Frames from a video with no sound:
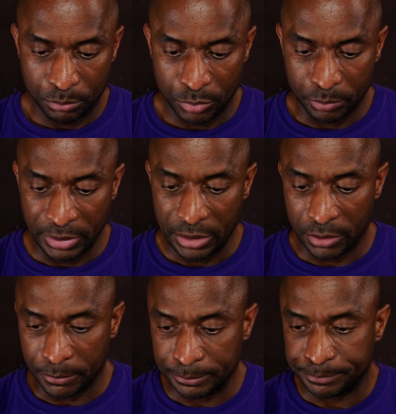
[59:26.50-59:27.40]
But
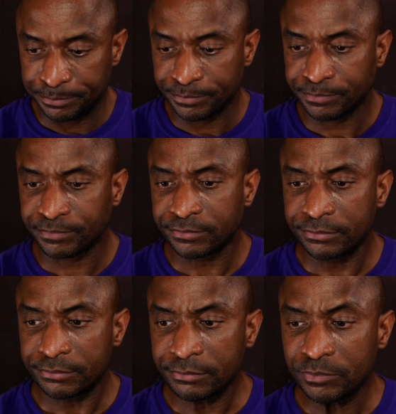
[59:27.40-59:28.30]
Balaam
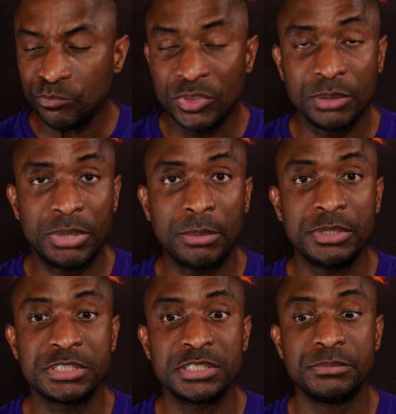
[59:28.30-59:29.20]
the Bible
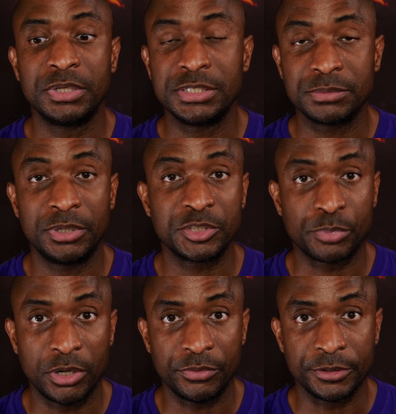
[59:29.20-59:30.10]
lists him as
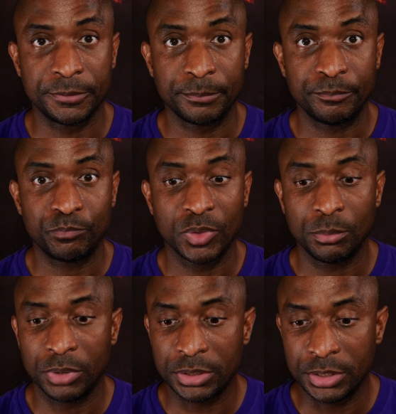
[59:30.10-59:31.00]
prophet,
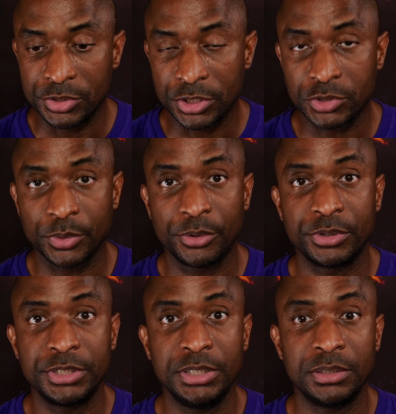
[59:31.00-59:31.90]
but in Joshua
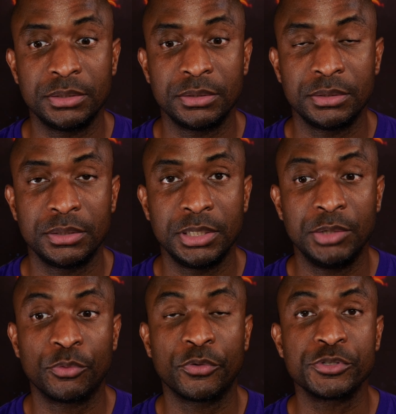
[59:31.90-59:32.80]
13, it
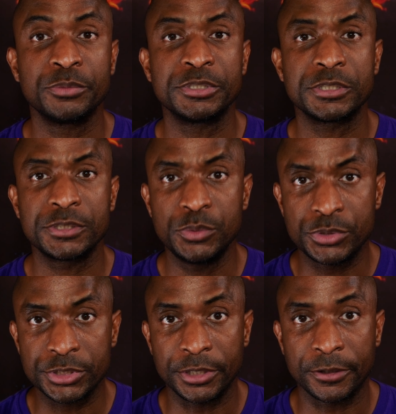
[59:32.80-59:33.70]
refers to him as a
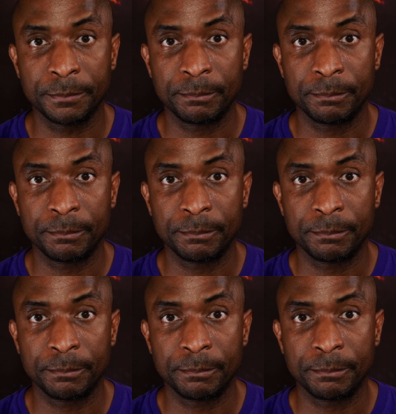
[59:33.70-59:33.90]
soothsayer.